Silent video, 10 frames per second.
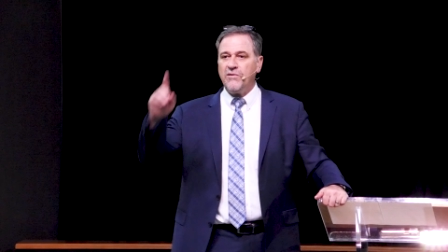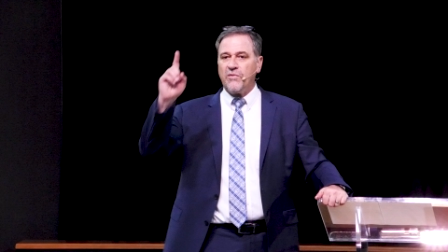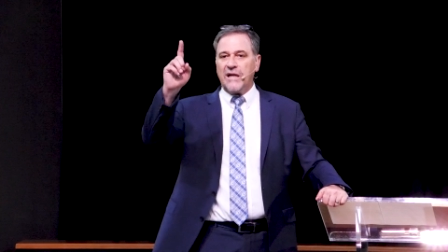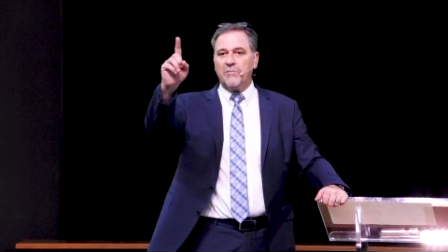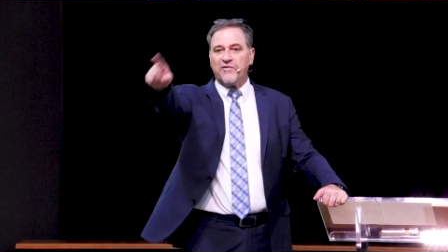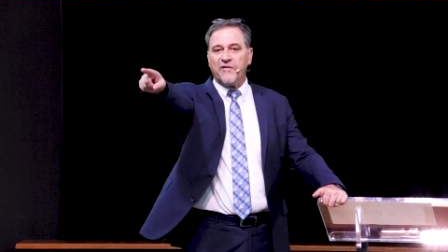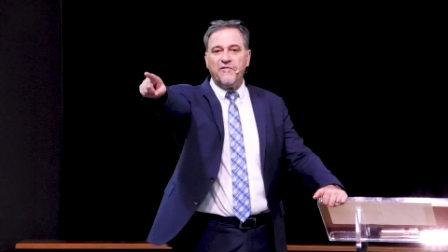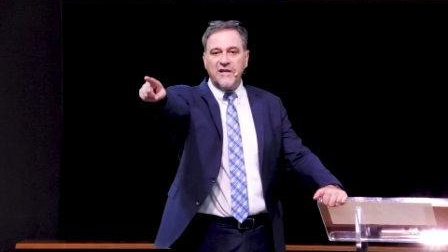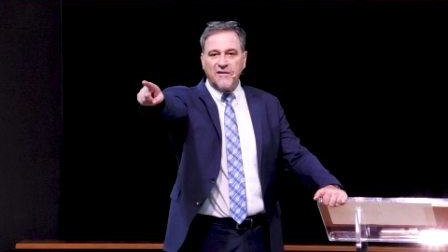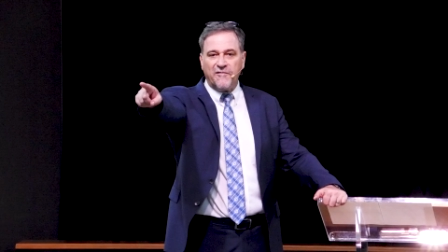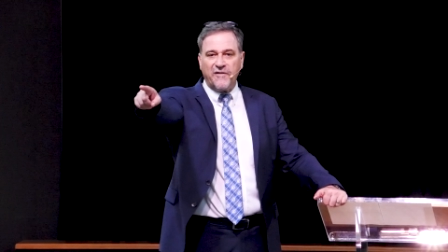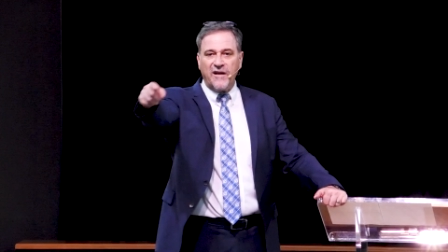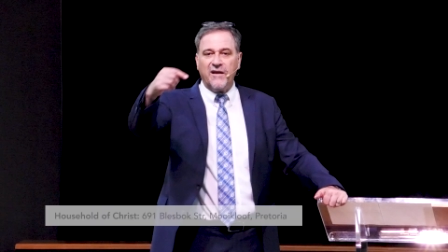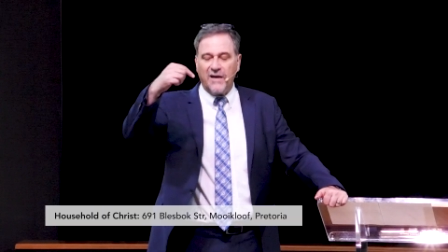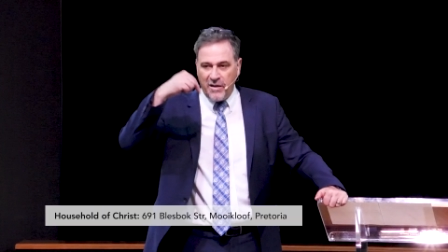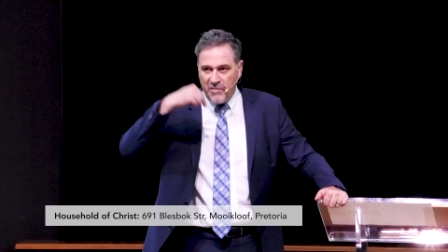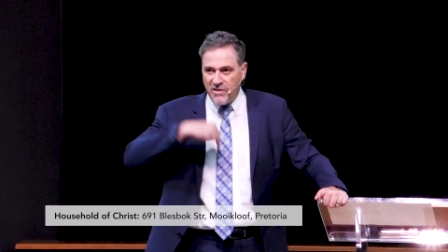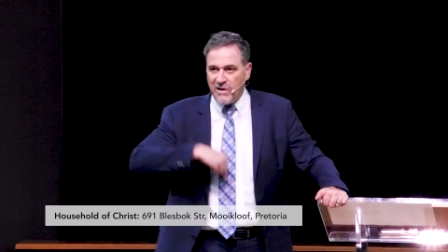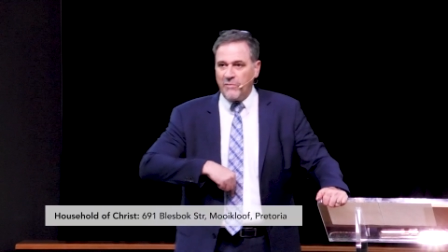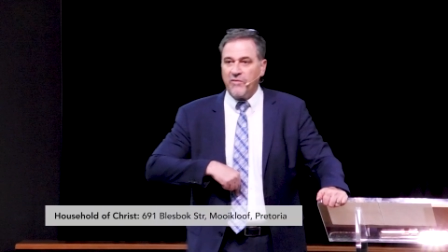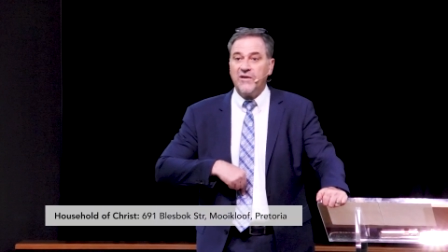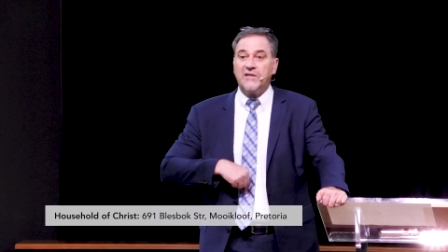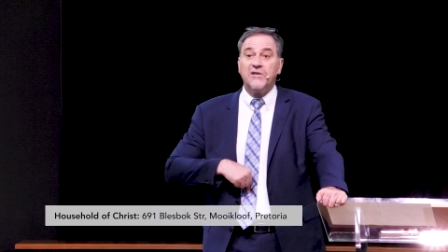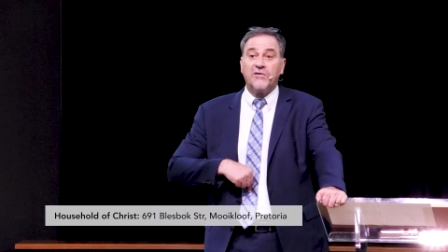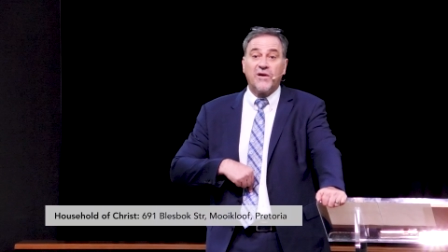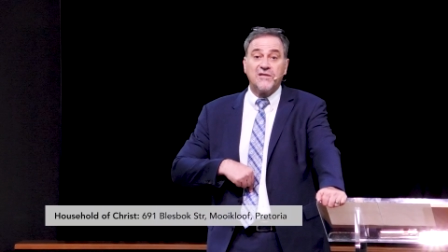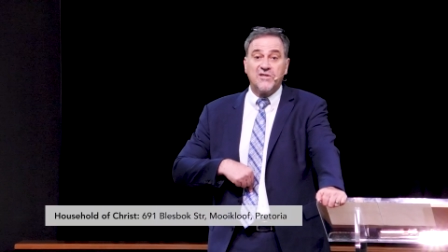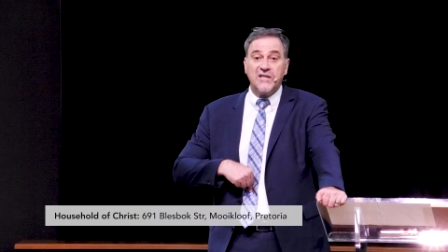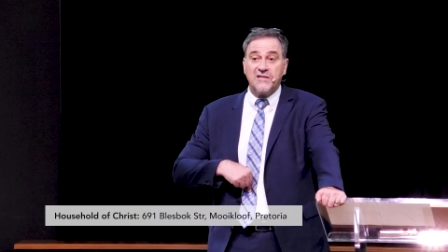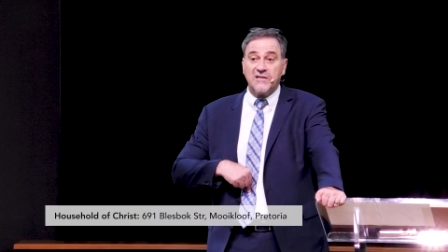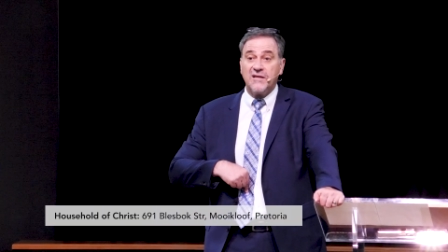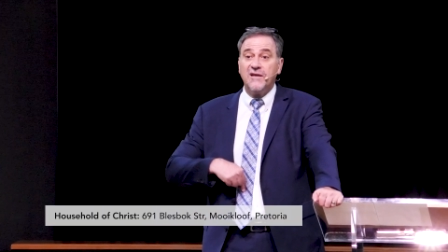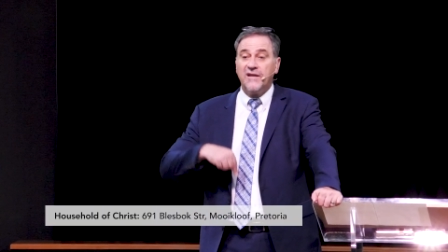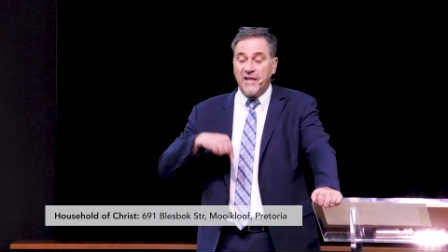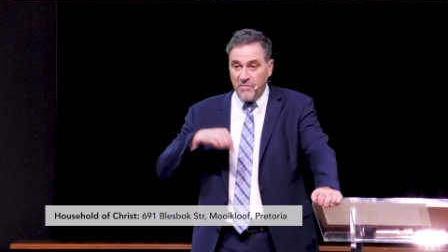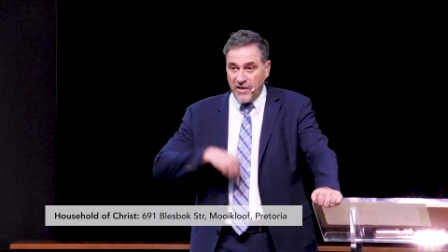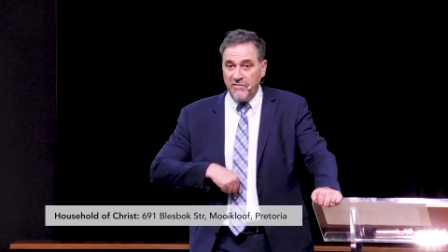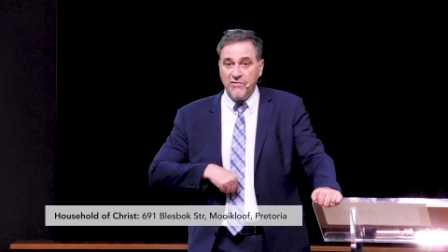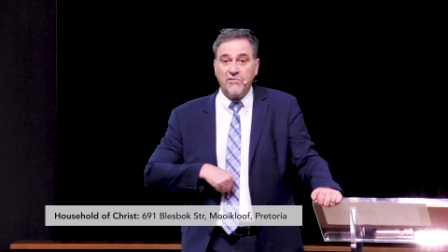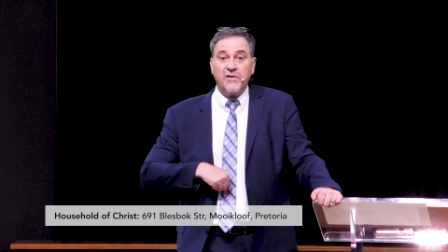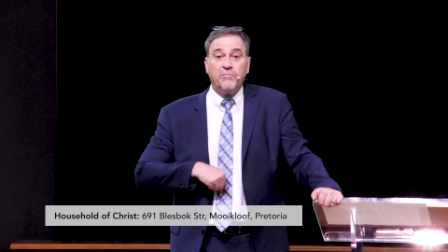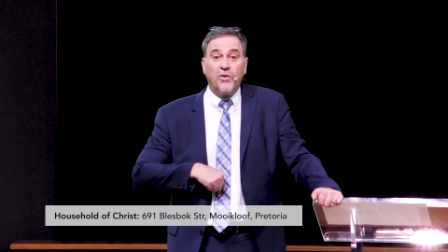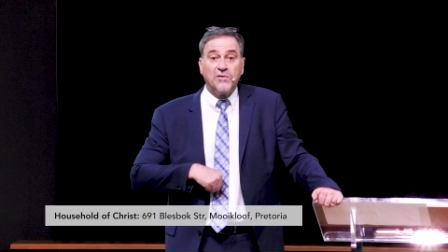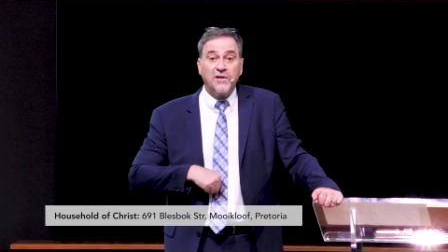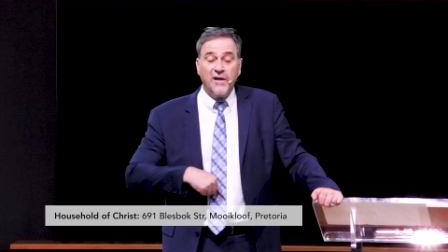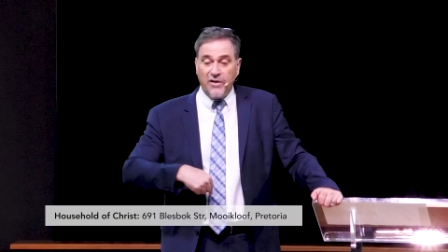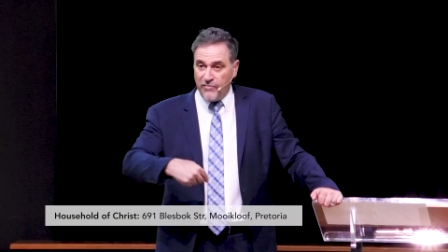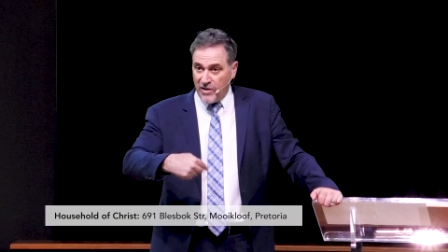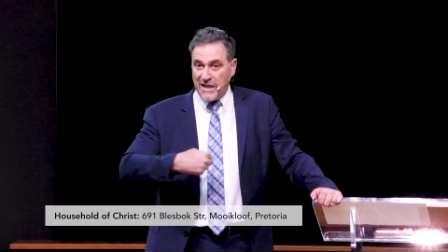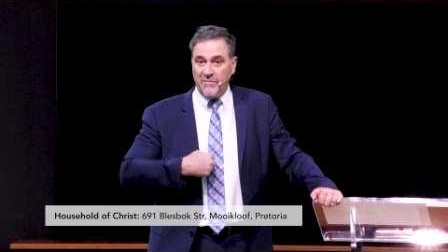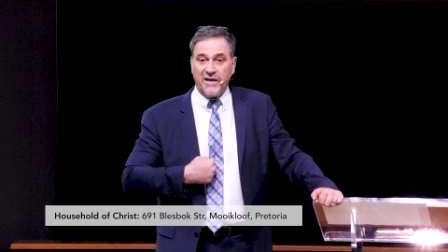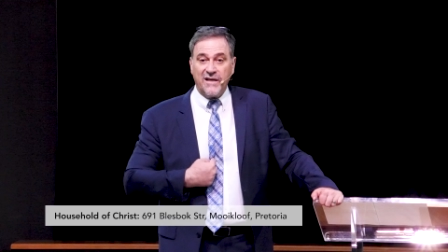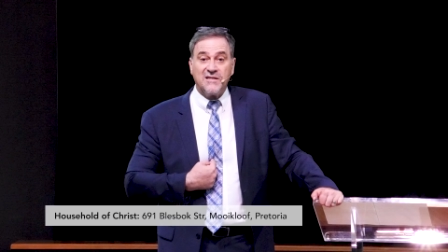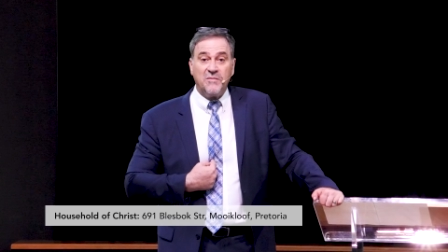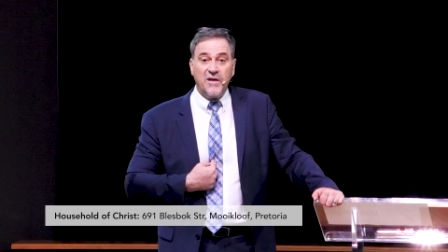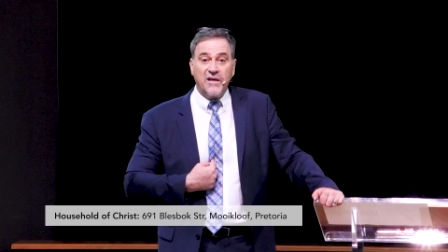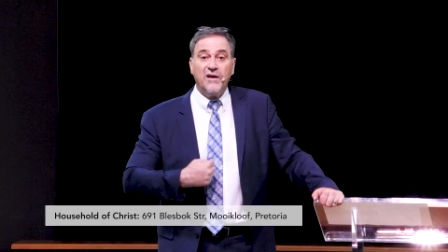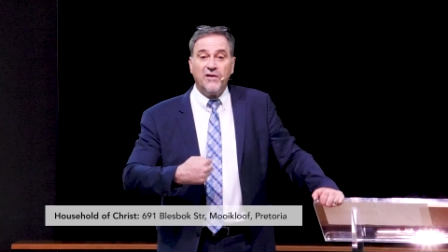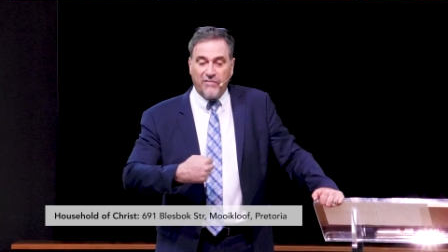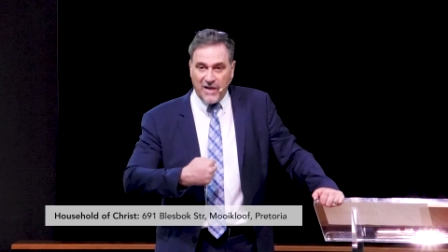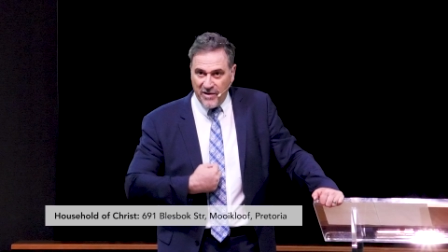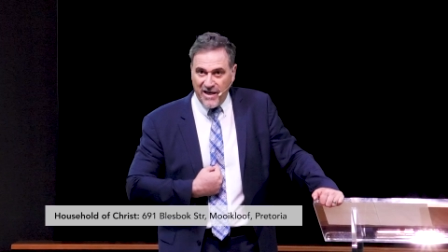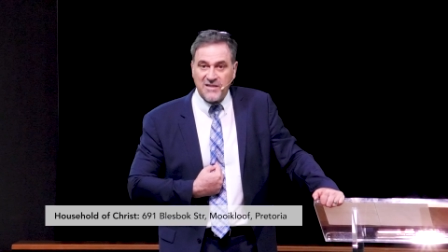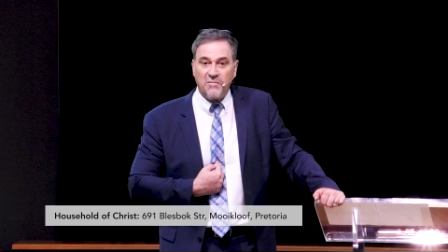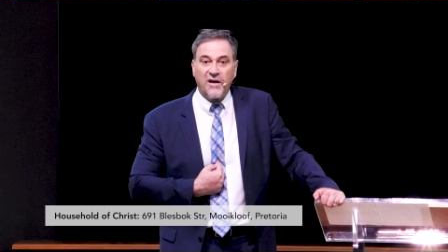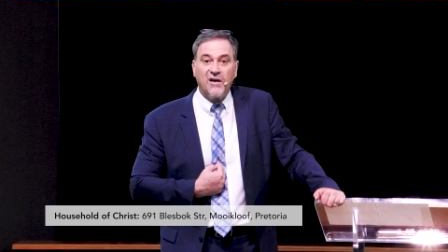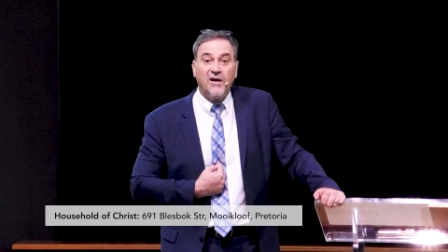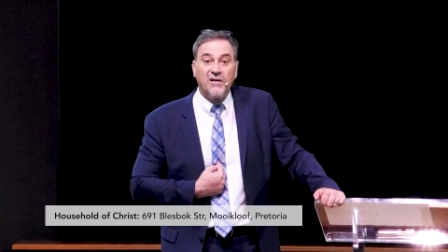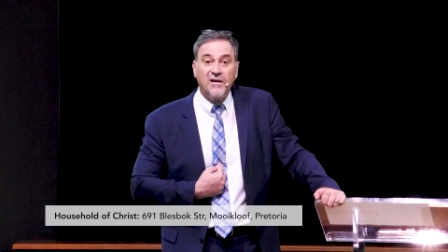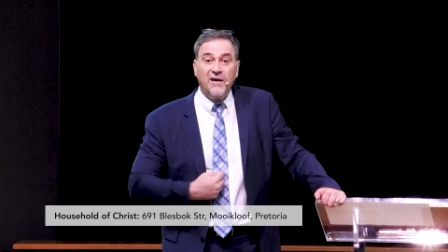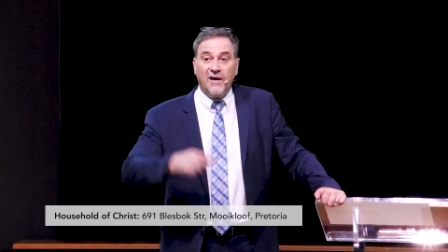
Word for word: the realm of defeat and failure. I'm in the realm of victory in Christ Jesus. Let me give you the report. You've not come against me, you've come against my God.